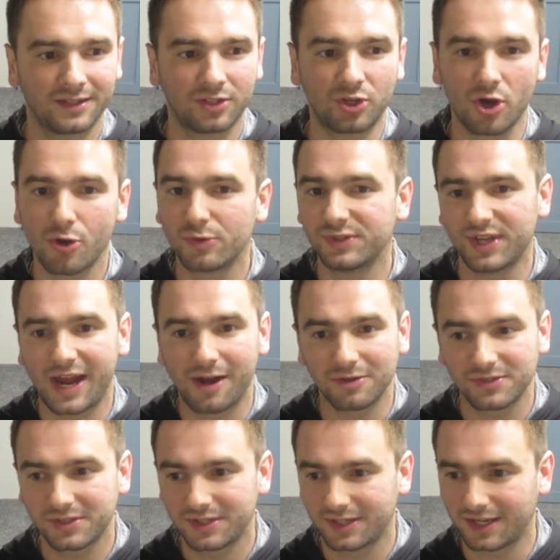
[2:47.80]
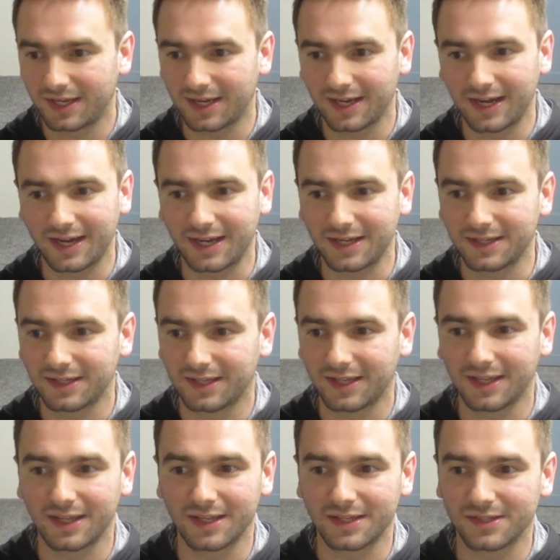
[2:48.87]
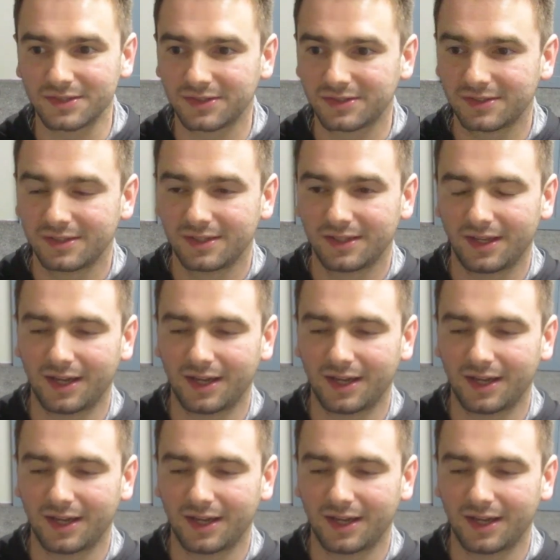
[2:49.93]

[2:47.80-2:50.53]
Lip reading: goes out and is